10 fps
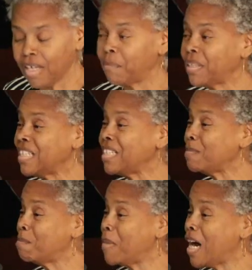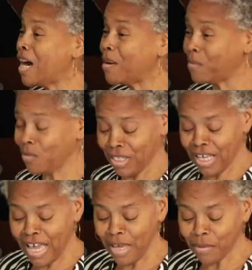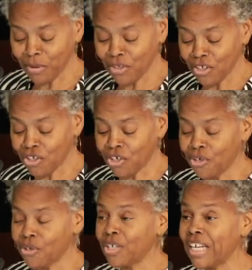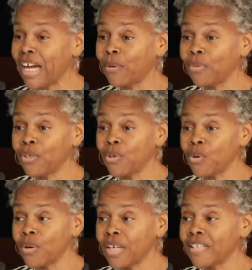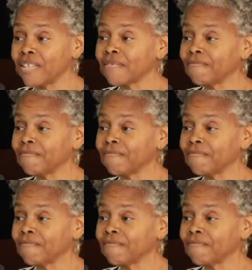But this mom was able to turn down the noise.